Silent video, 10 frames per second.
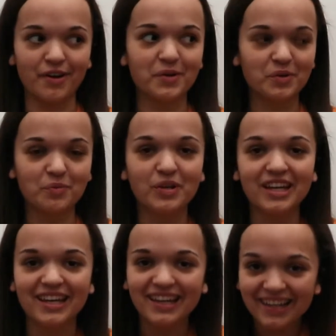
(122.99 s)
thought it would
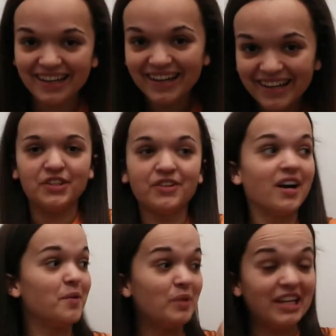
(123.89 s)
be. You
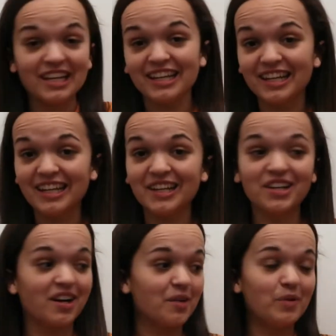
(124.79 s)
gotta be in it,
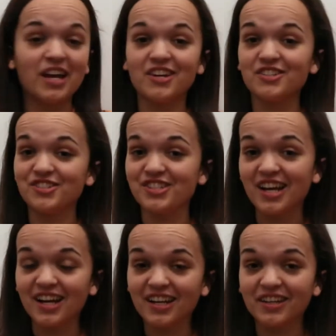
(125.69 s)
you gotta be
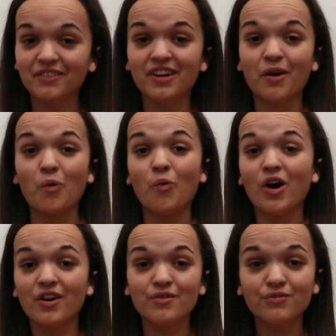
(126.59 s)
energetic, you gotta
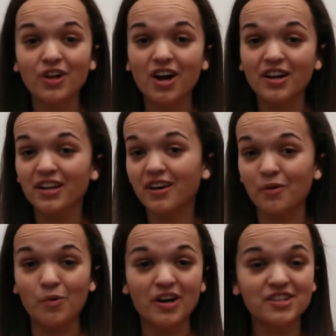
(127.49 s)
wanna vlog, you
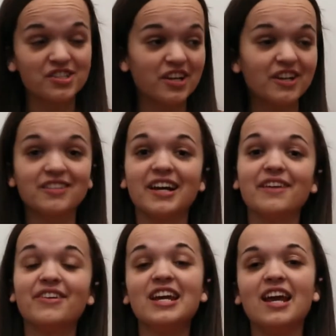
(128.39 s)
gotta wanna share your
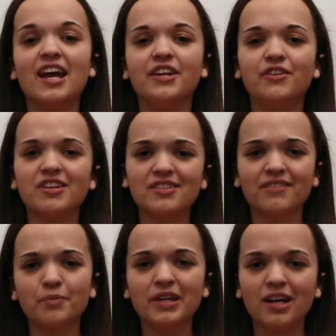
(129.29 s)
life, and you also
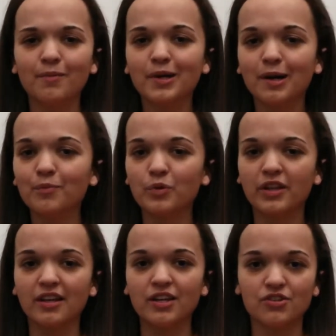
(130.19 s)
have to be coming up
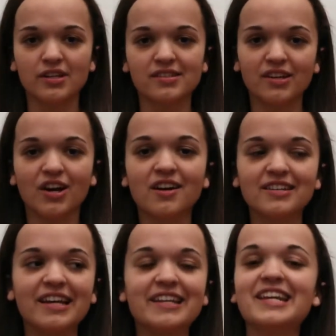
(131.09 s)
with interesting
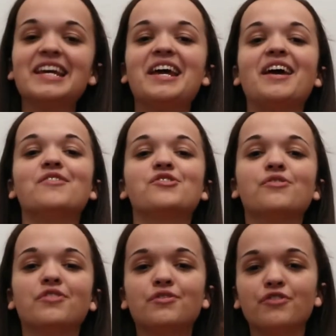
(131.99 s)
content. And
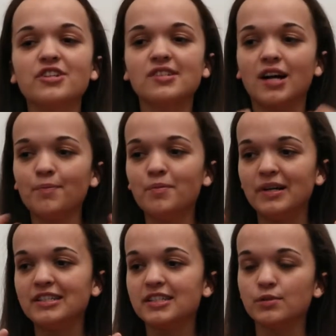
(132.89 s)
so for the first couple
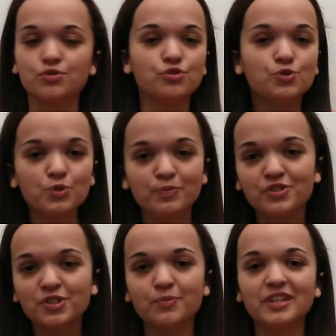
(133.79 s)
months, it was super,
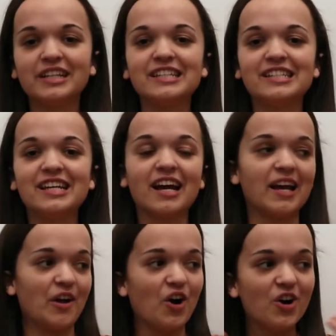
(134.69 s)
super easy. I
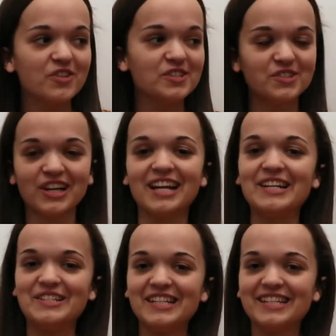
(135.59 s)
had all these great
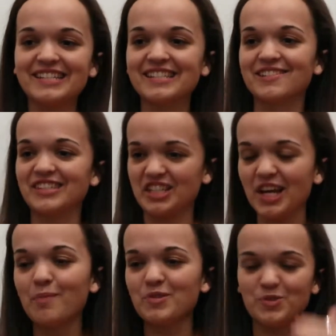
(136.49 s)
ideas, and I was like,
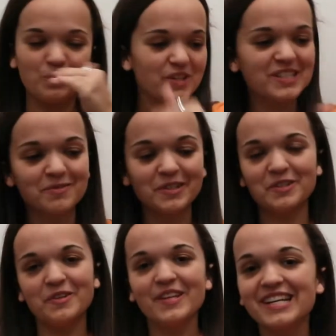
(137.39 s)
yeah, I'm gonna do this, I'm gonna
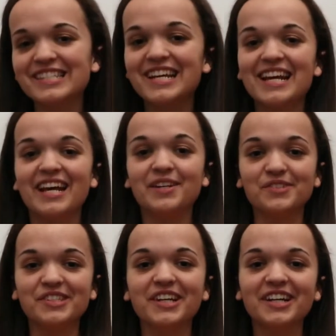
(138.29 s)
do this, and it
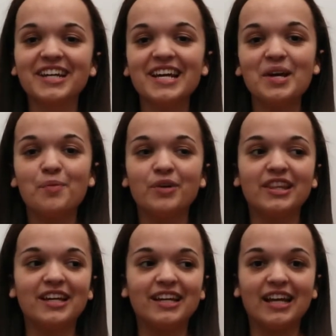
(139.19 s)
was good. But
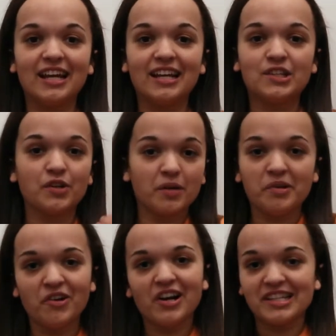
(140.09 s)
then, don't get
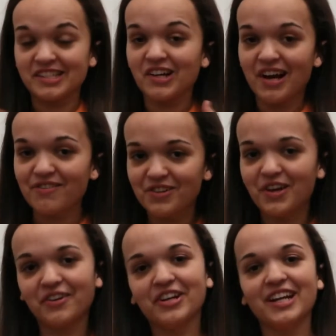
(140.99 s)
me wrong, I still have a
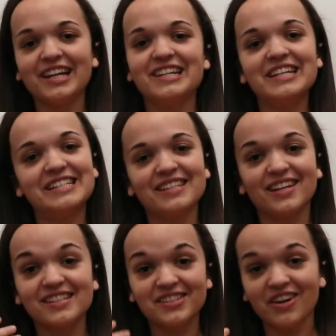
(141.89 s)
lot of good ideas, and
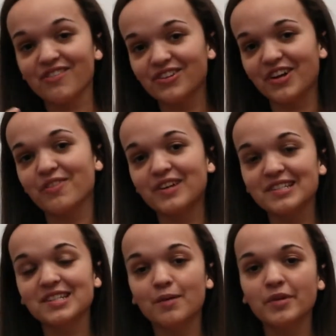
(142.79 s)
I still have a lot of
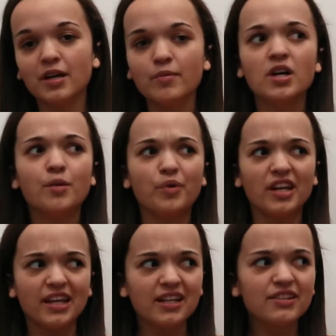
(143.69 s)
things coming up,
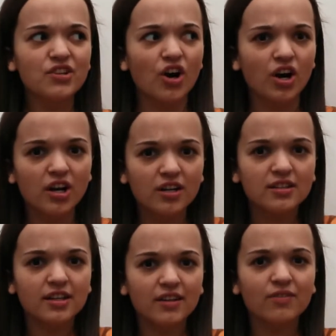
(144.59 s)
but it is
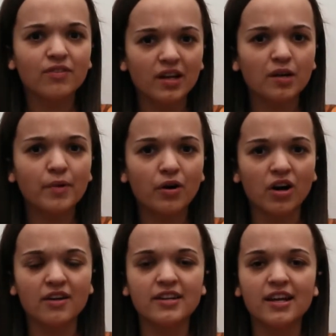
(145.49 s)
hard to think about
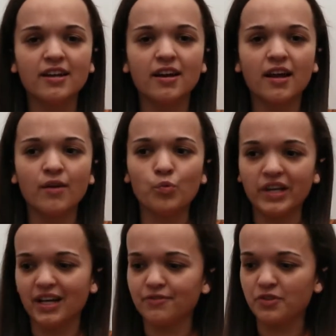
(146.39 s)
content
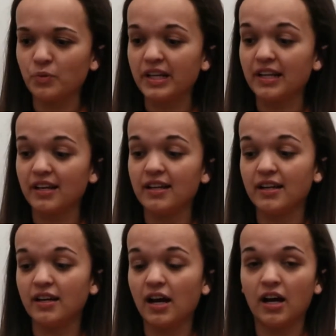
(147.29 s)
week after week
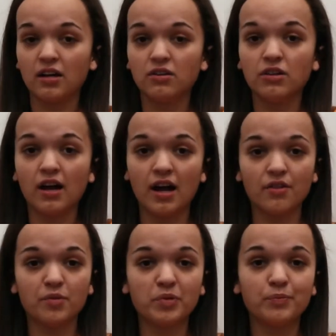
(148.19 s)
and I don't know
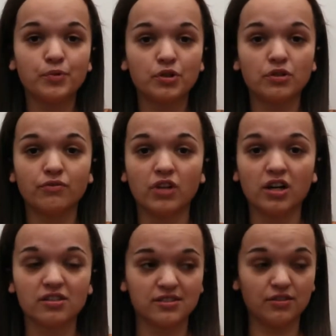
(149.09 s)
how the people
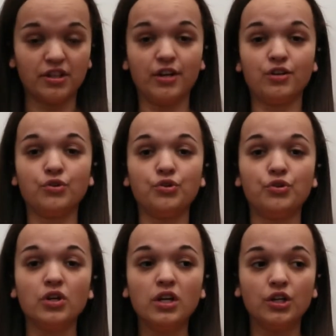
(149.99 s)
vloggers out there
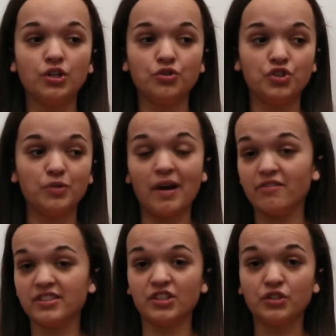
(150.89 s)
who YouTube
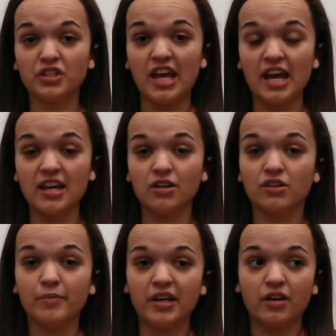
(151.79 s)
every single day
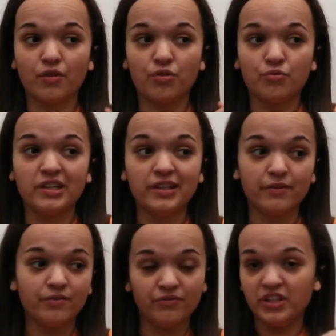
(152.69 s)
or make
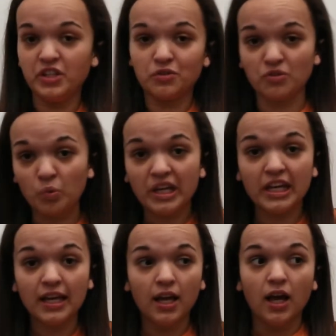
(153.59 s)
three videos a week